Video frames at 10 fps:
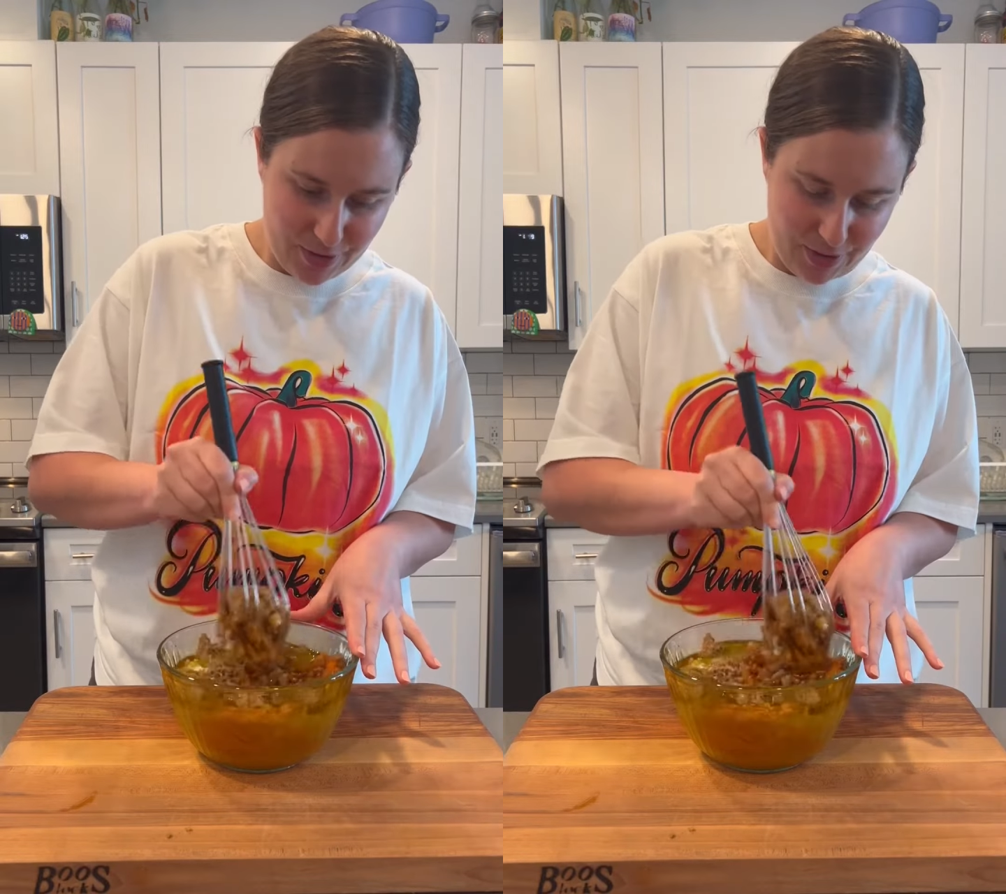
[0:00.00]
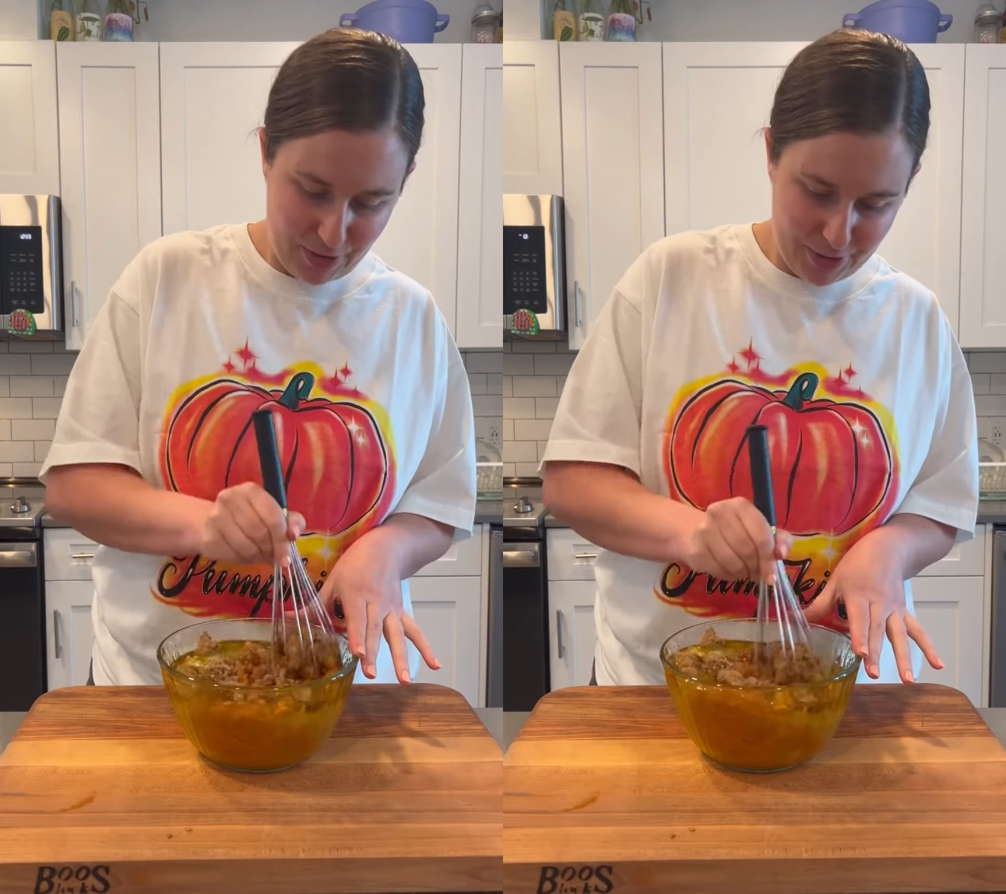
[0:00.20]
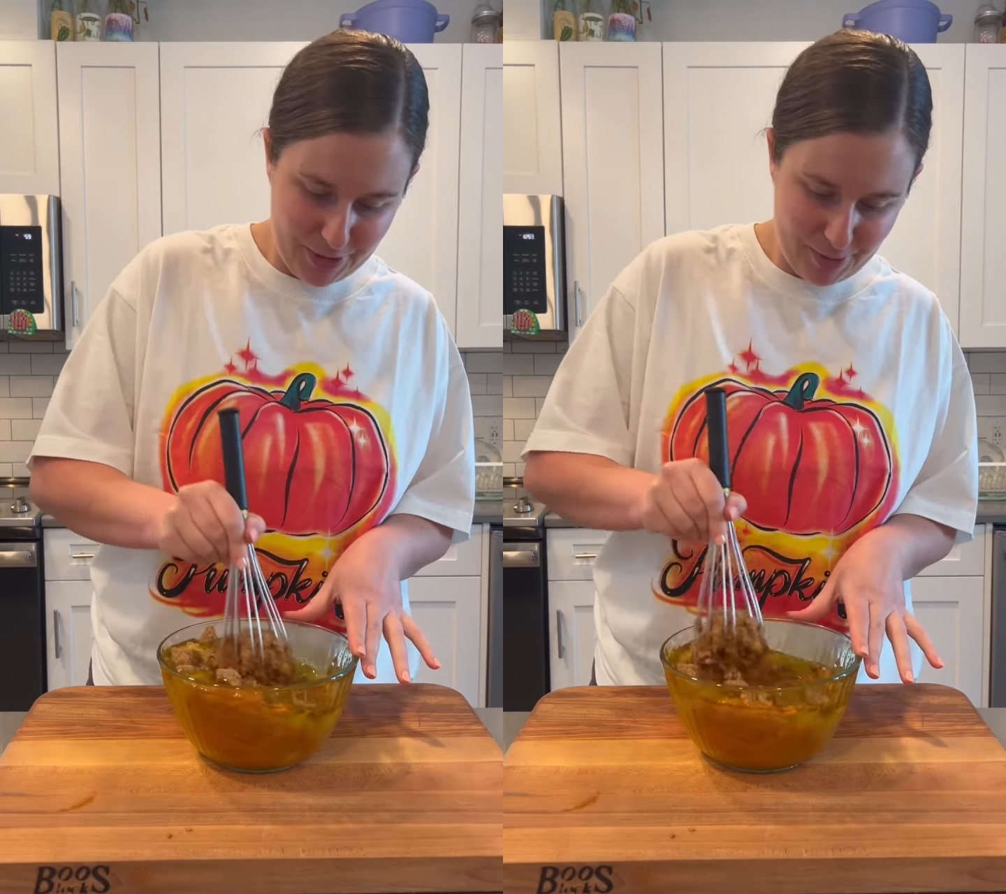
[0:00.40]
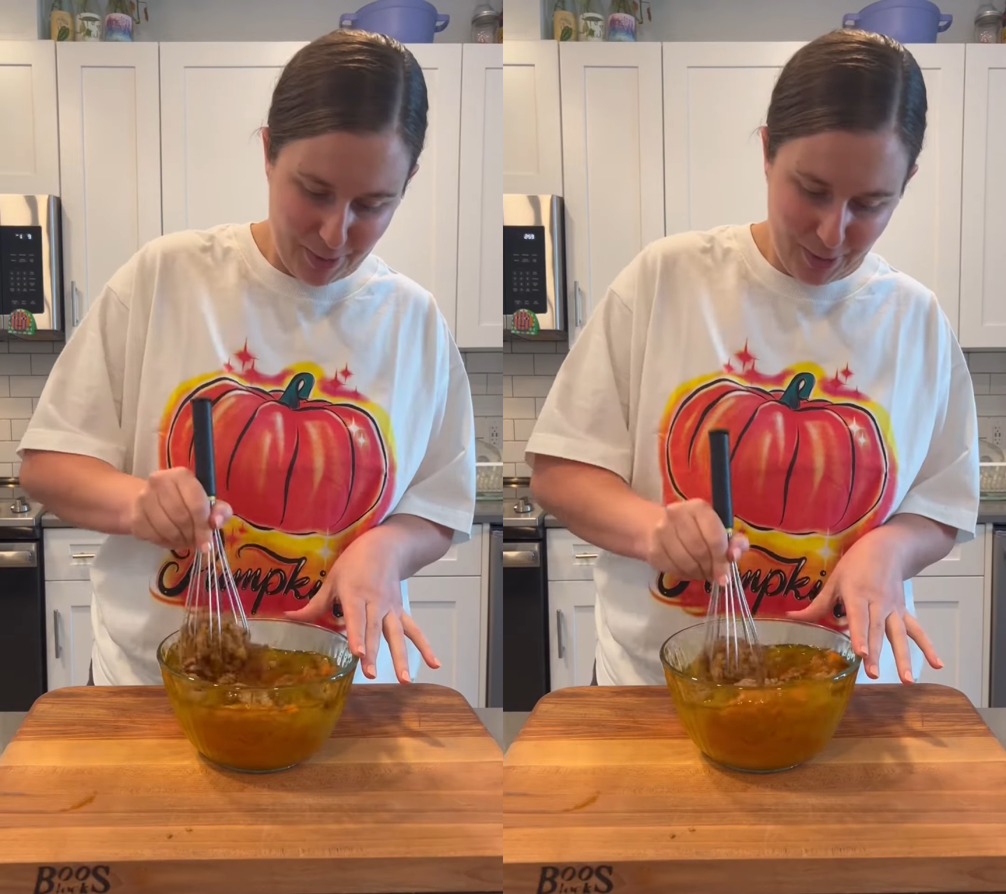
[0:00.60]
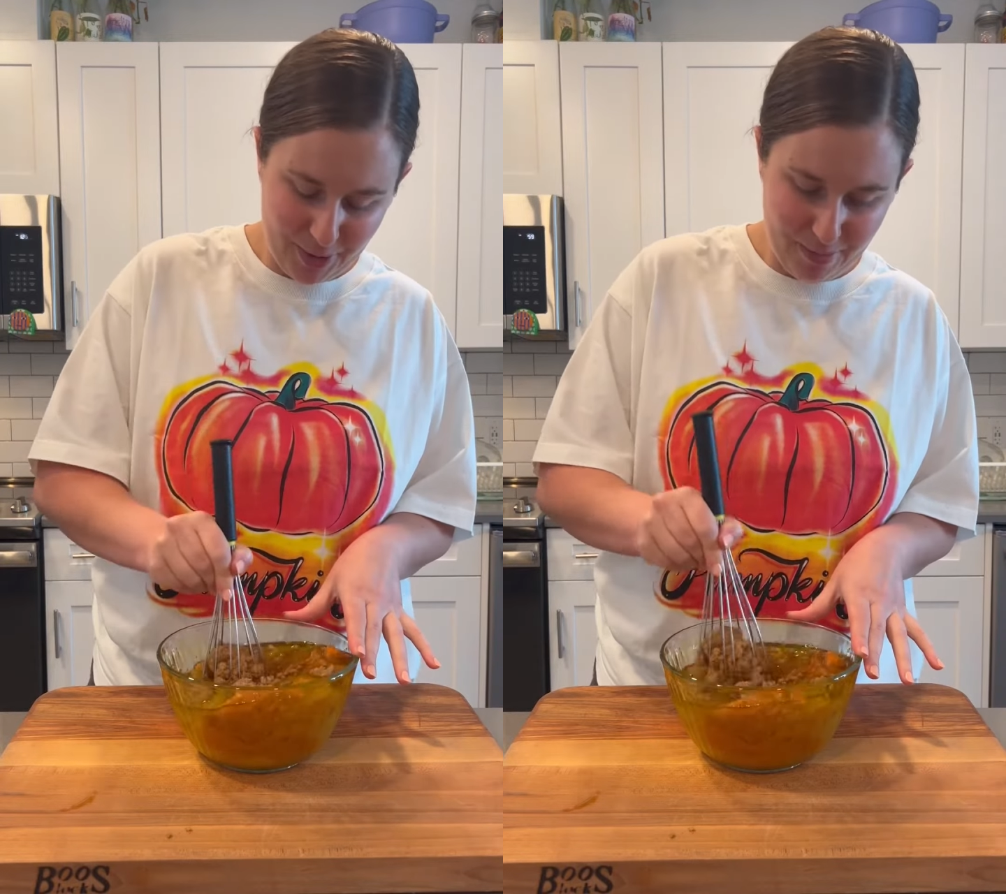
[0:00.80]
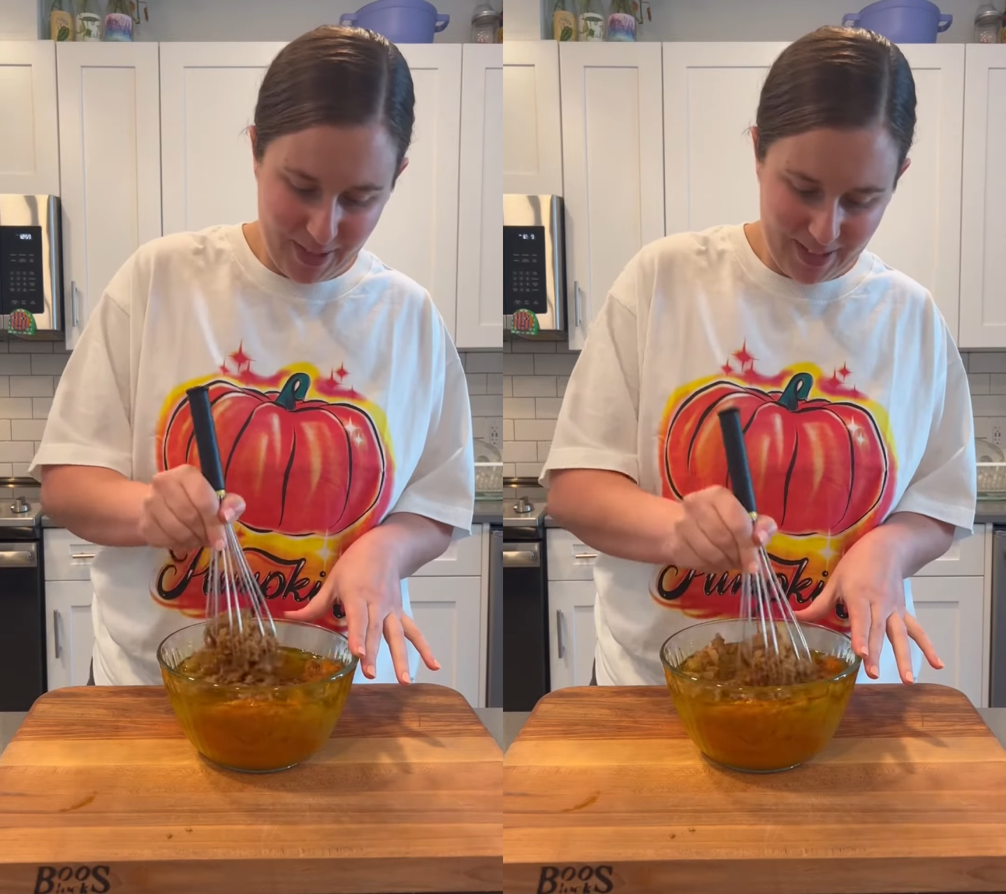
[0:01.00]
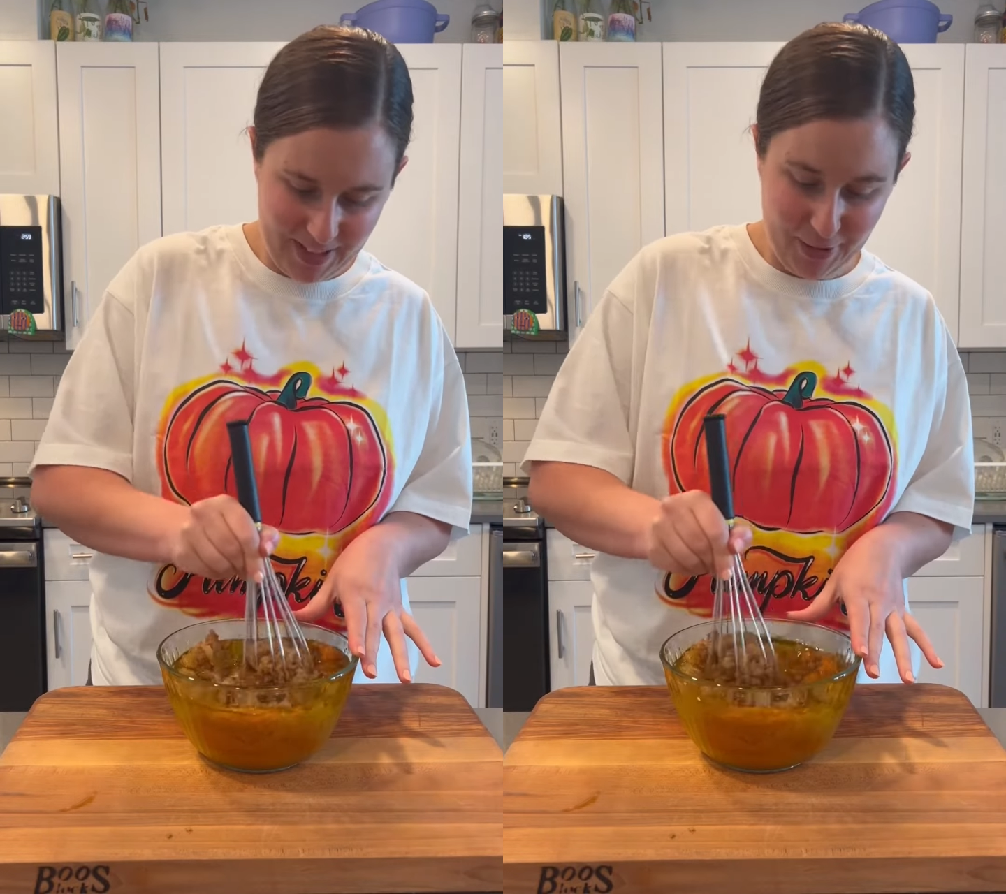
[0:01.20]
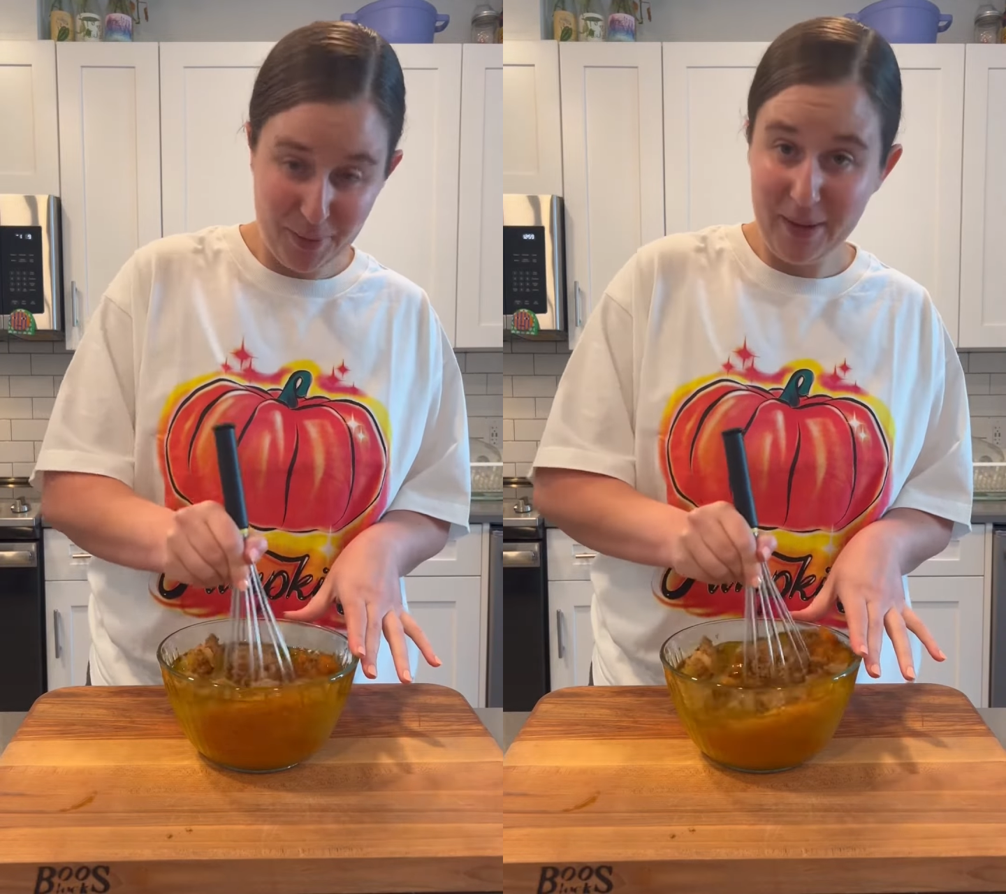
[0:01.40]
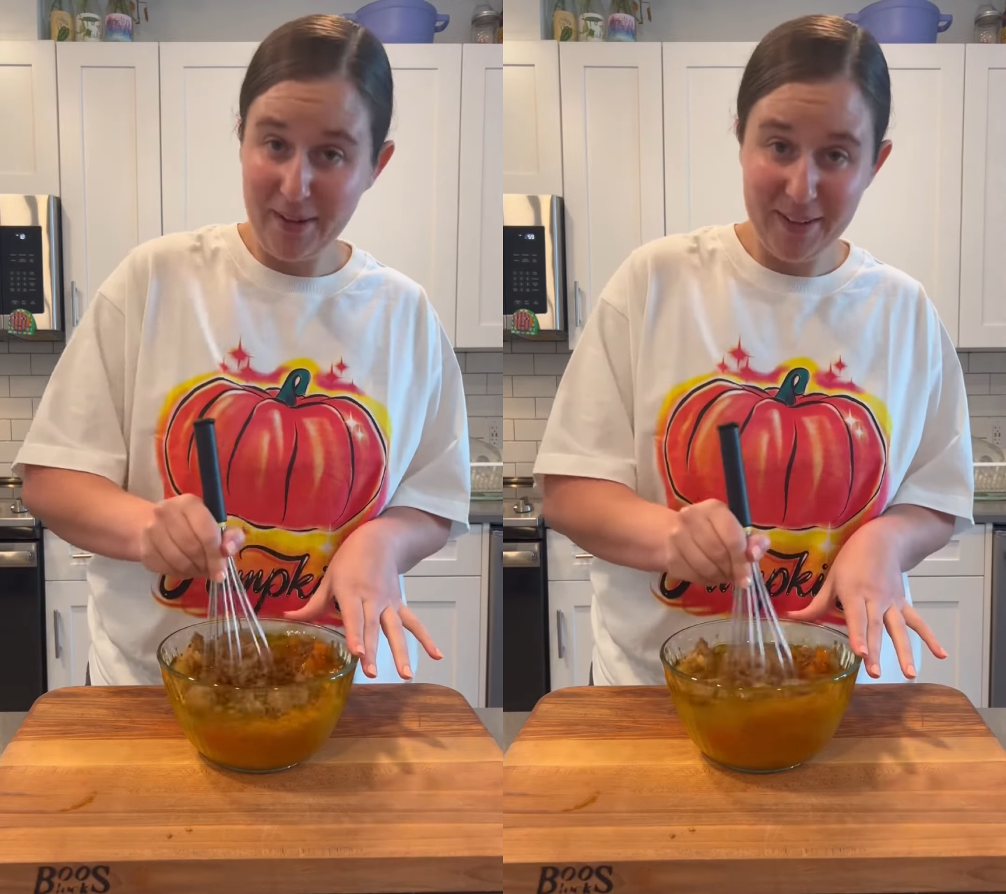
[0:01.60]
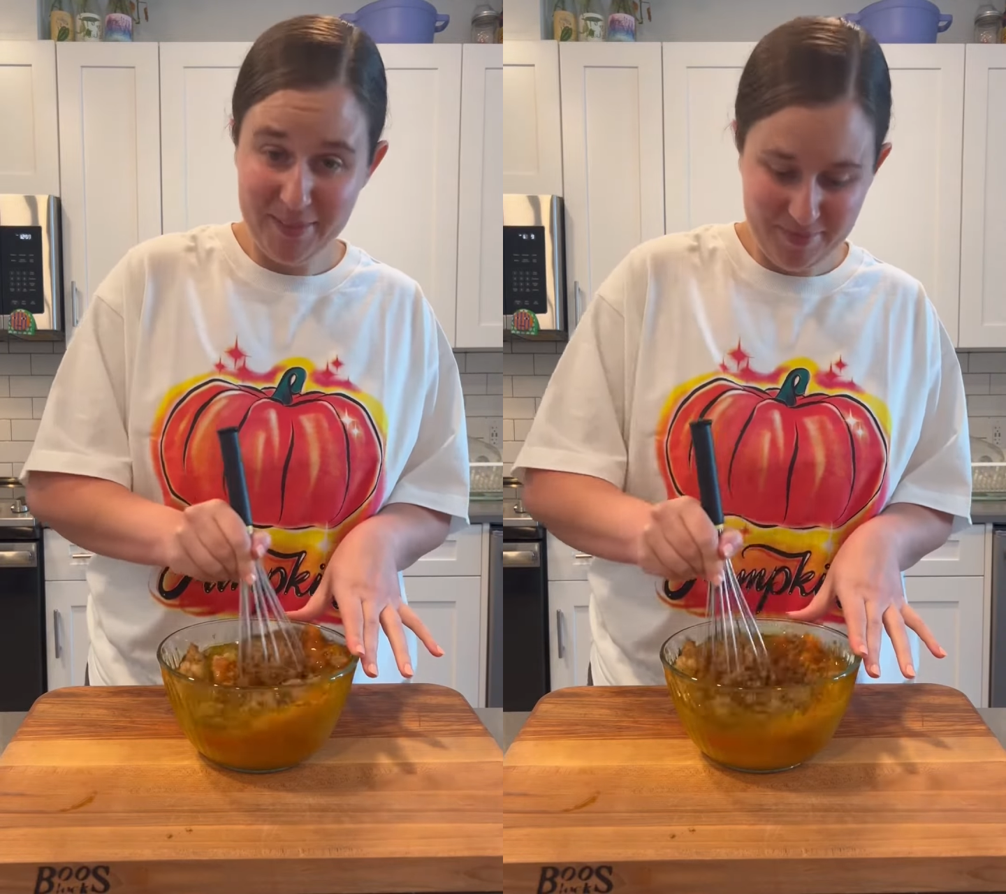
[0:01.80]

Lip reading: larger bowl, but here we are.